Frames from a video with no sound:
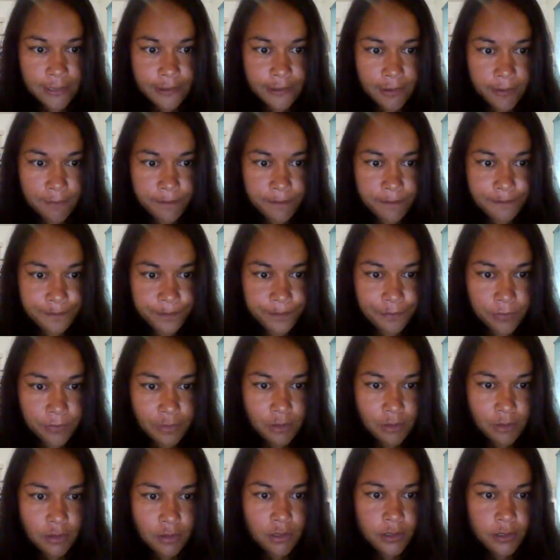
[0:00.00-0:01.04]
them.
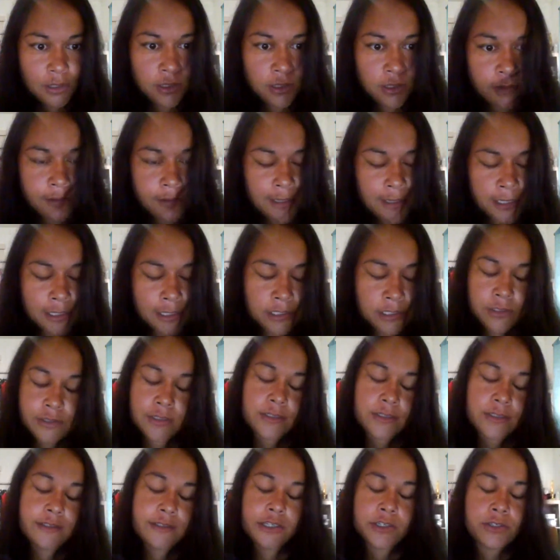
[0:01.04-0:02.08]

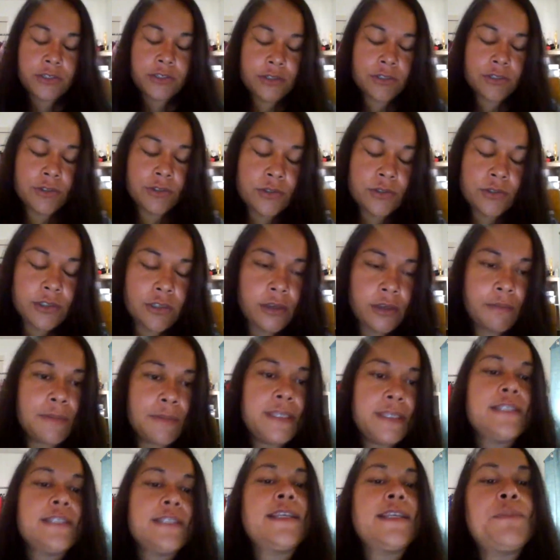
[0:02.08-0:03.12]
There's also some
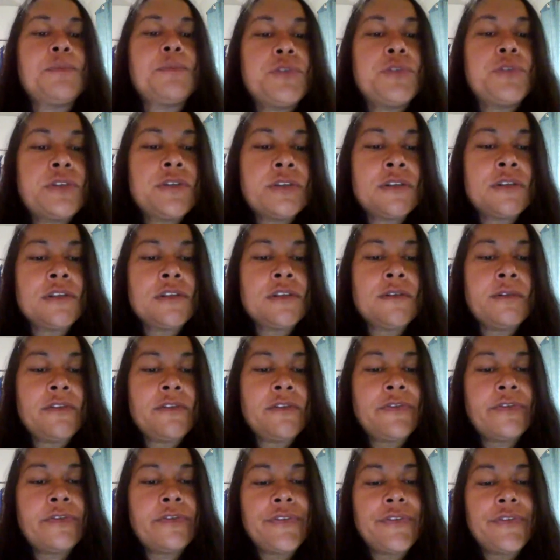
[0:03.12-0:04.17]
exceptions.
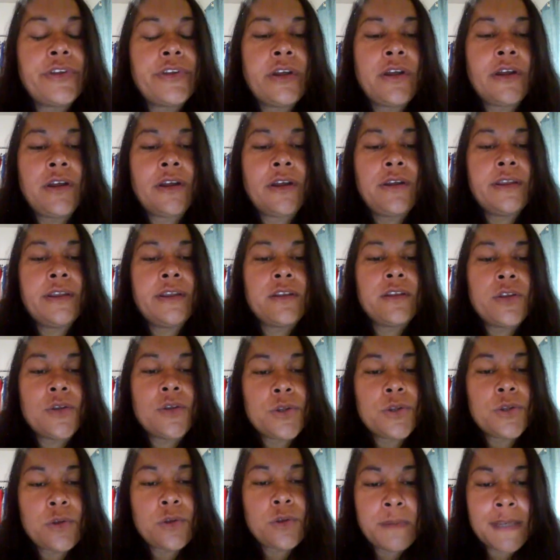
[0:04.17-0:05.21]
In
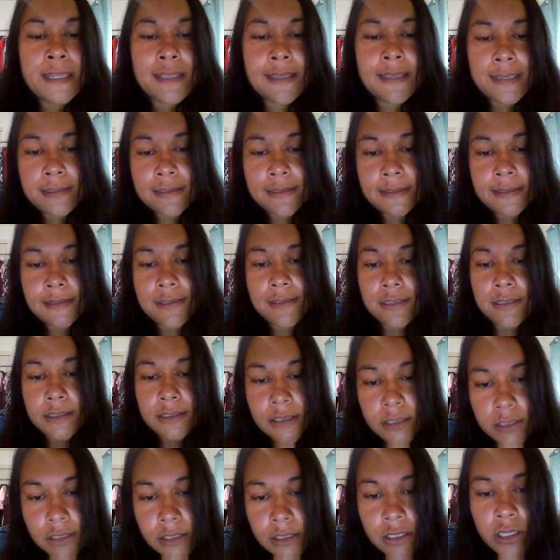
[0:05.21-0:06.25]
codominance,
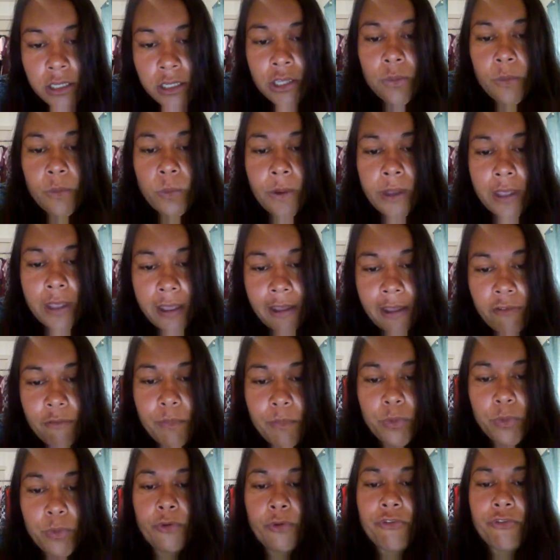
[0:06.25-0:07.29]
we have
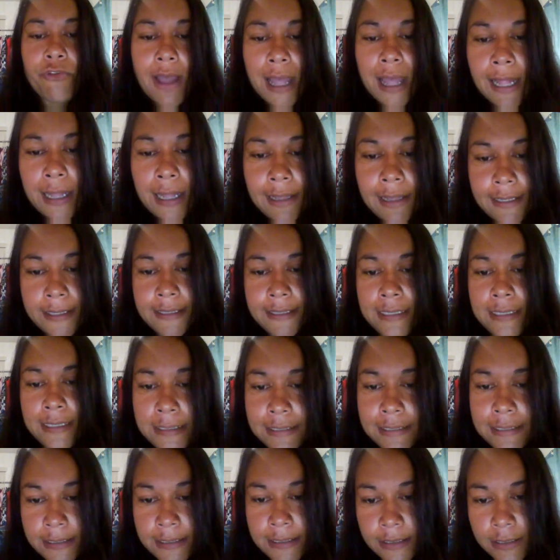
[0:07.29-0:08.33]
both
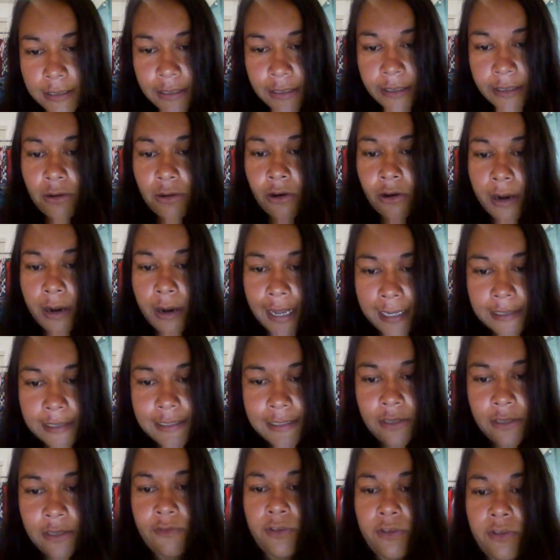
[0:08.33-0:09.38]
alleles that are
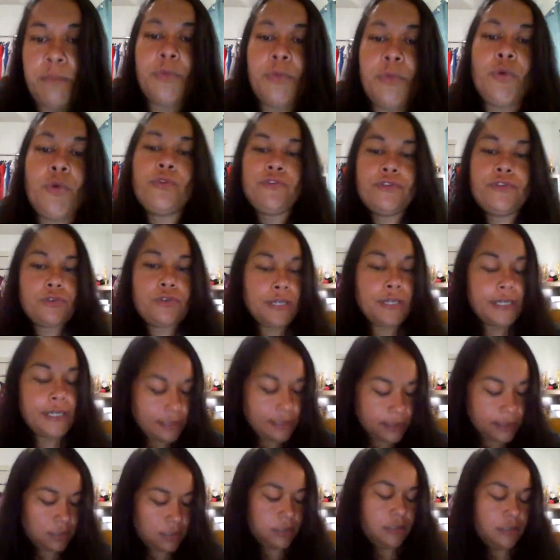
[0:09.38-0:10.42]
active and both
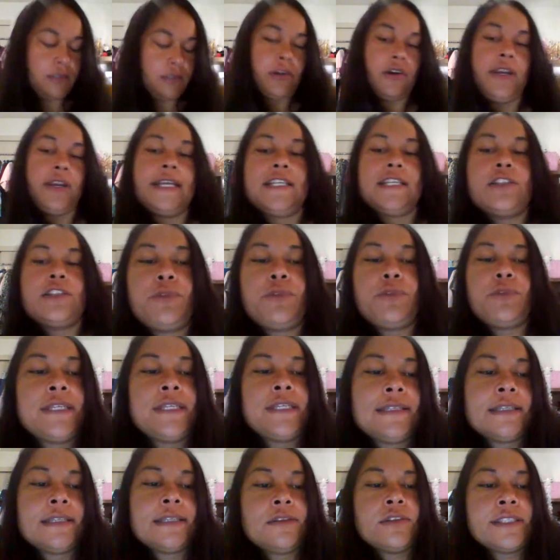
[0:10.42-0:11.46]
traits are
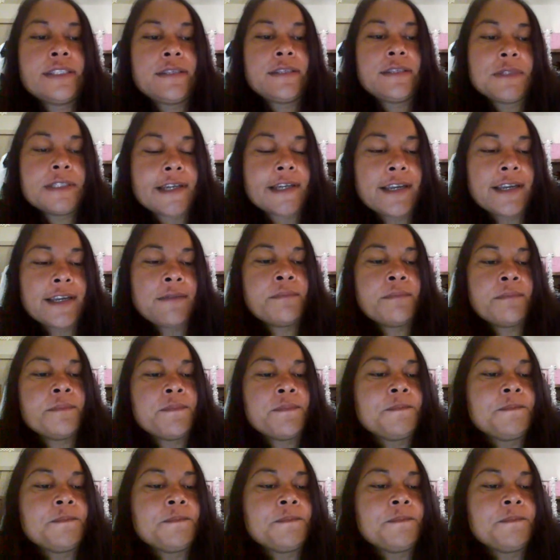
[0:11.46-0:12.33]
expressed at the same time.